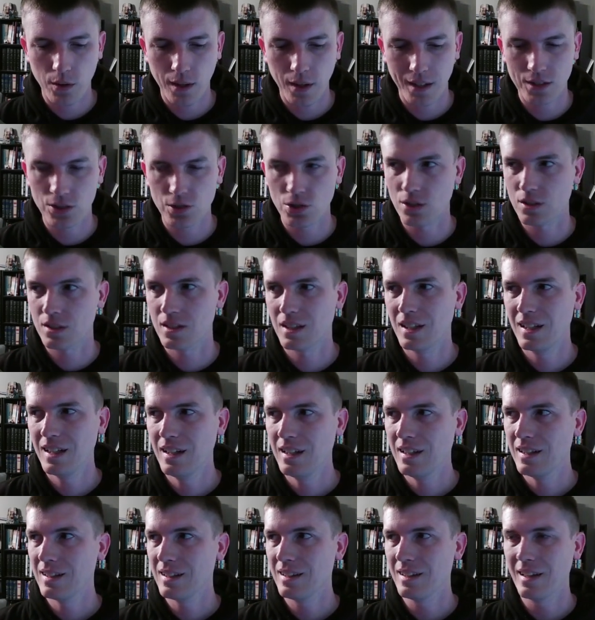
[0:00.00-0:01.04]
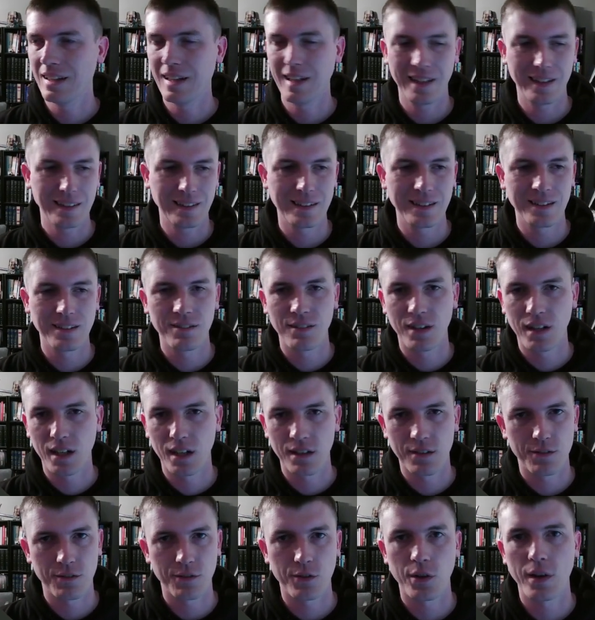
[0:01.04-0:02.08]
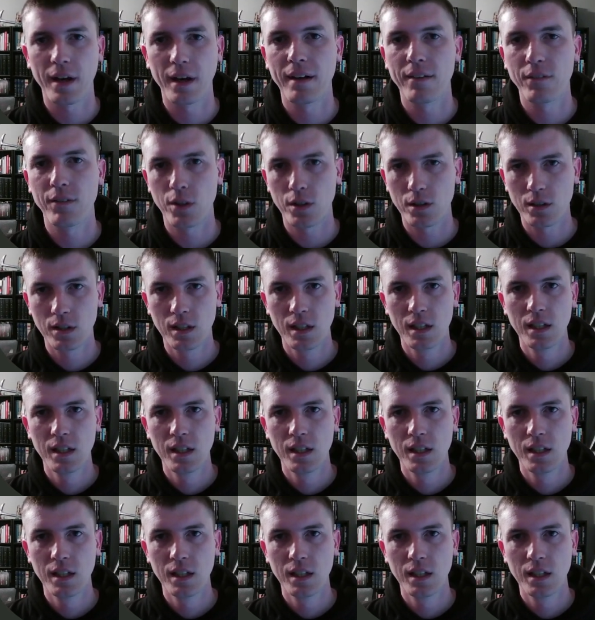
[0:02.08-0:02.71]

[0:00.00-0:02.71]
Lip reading: and just let it live on forever.